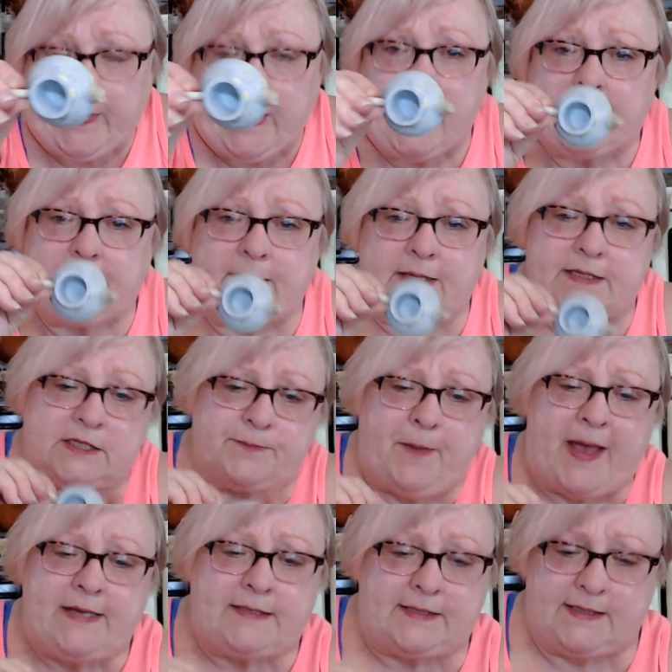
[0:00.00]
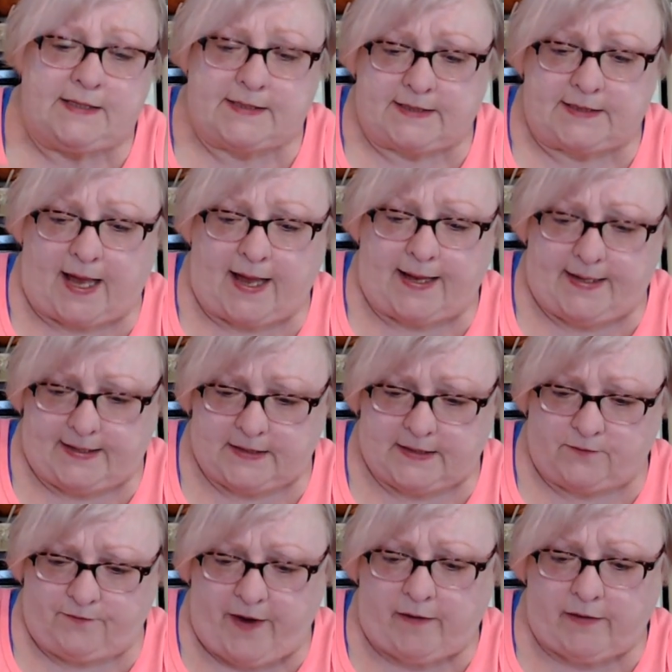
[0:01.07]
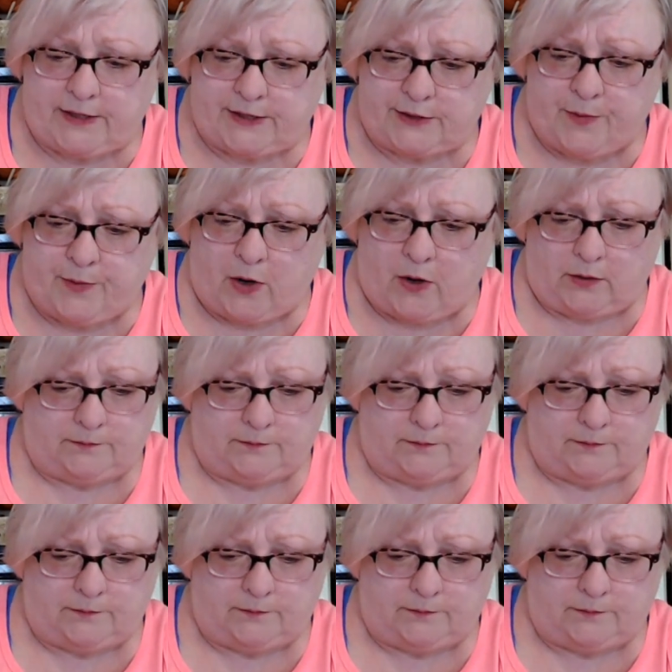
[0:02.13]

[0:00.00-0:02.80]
the space inside is very small.